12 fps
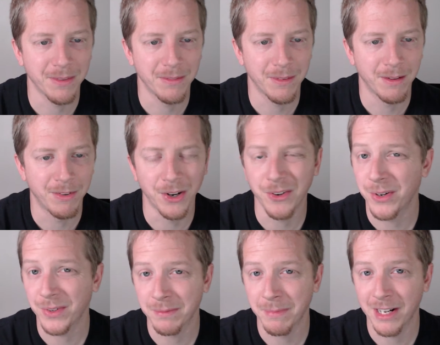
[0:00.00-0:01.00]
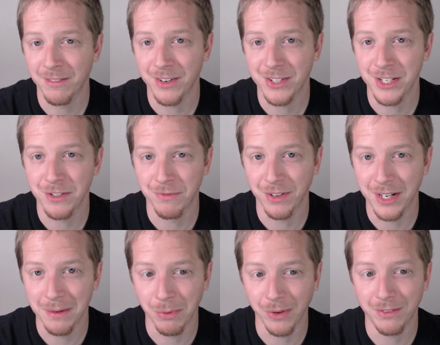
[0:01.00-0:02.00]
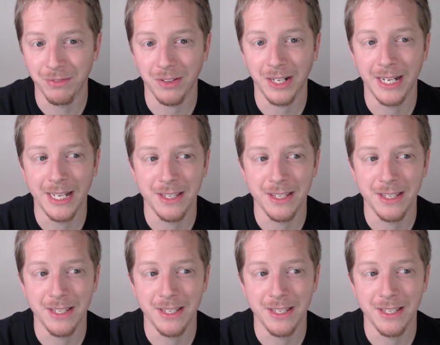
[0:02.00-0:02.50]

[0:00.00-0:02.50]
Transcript: if you don't know what the Metaverse is, very briefly,